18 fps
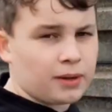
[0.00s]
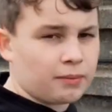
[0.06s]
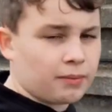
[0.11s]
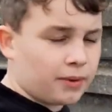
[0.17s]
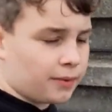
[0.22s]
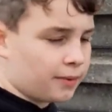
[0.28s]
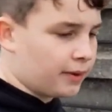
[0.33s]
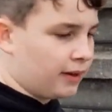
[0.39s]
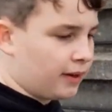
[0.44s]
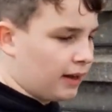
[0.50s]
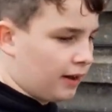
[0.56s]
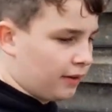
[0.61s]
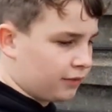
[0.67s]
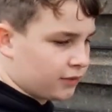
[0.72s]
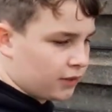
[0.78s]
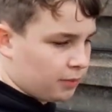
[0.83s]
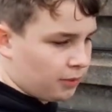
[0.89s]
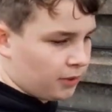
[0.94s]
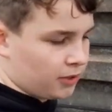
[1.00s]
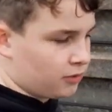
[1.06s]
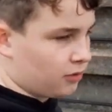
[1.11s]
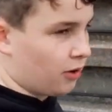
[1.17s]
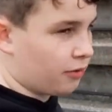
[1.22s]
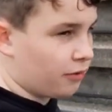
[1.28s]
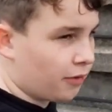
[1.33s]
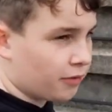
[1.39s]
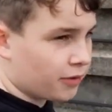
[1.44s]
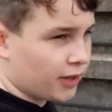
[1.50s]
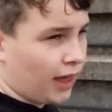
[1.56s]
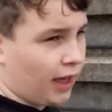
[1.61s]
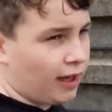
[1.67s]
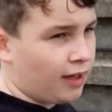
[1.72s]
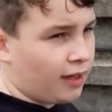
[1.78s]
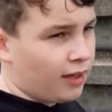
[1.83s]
we will have to put a roof over that.